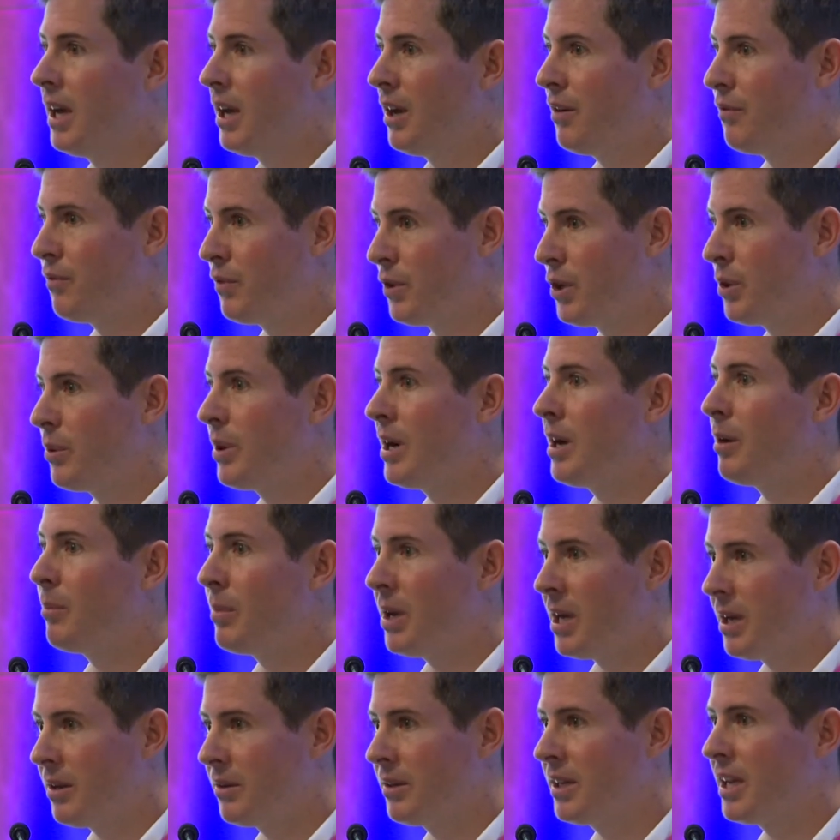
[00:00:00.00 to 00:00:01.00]
for your
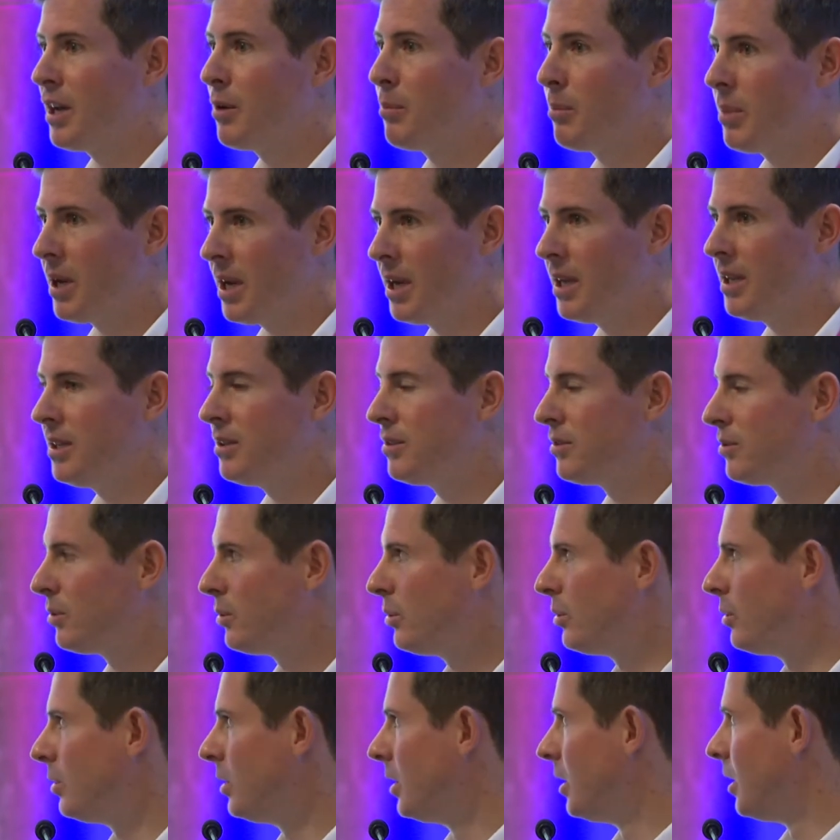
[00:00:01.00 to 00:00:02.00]
outbound campaigns
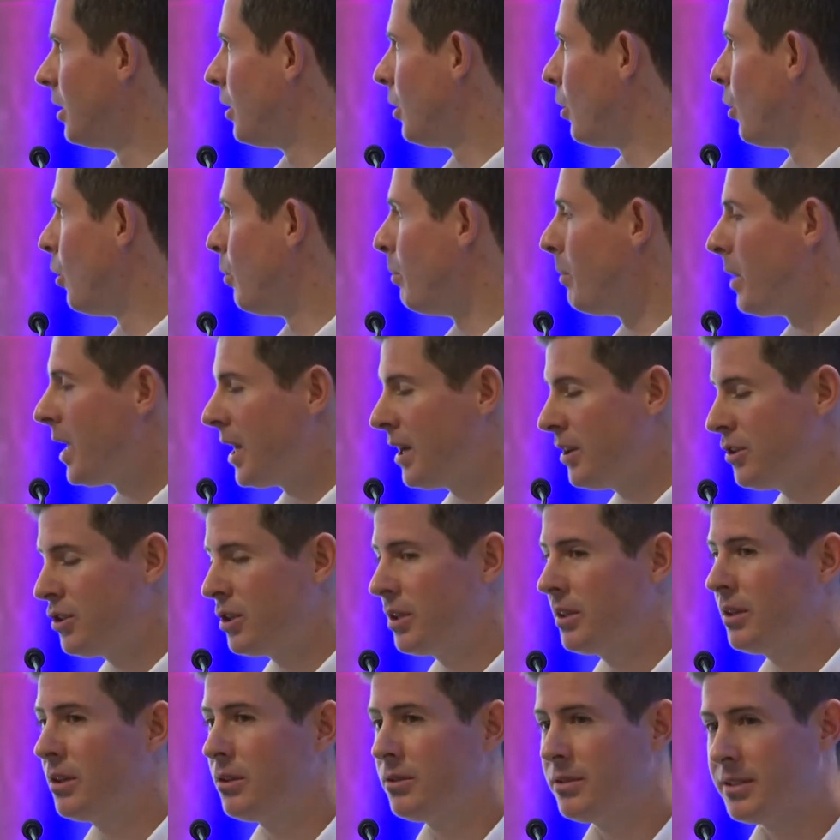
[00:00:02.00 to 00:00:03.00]
or
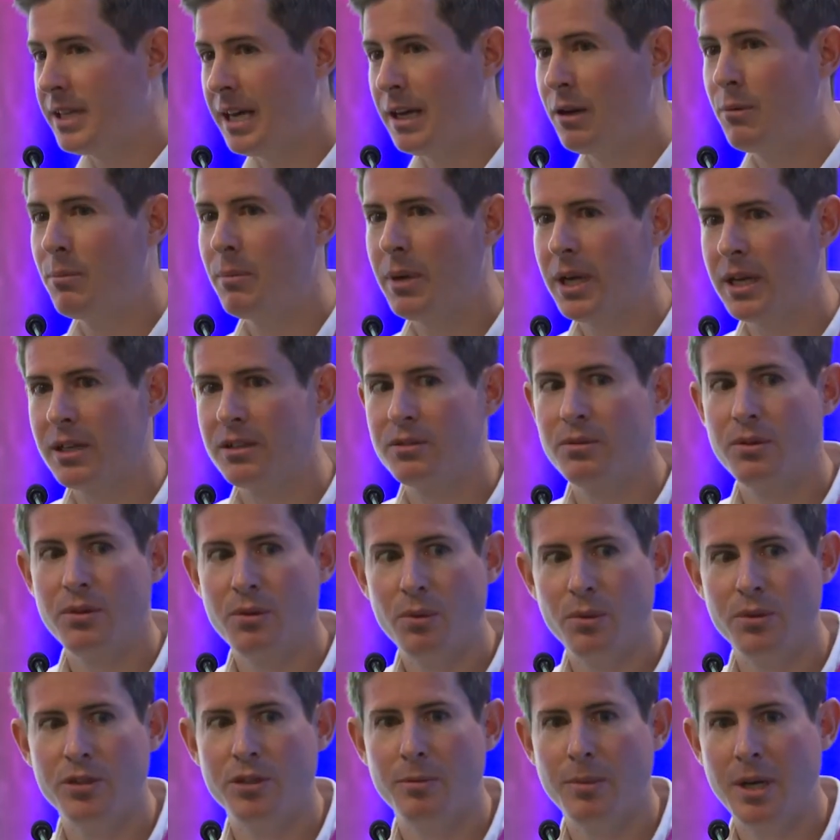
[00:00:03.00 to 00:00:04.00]
managing those talent banks with
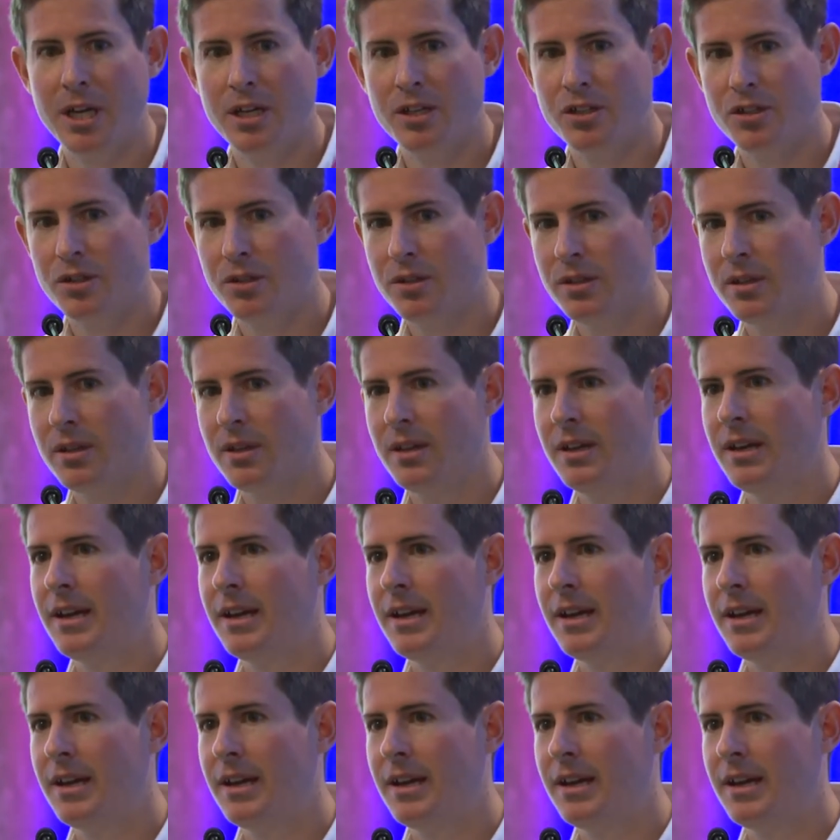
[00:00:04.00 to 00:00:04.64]
automation.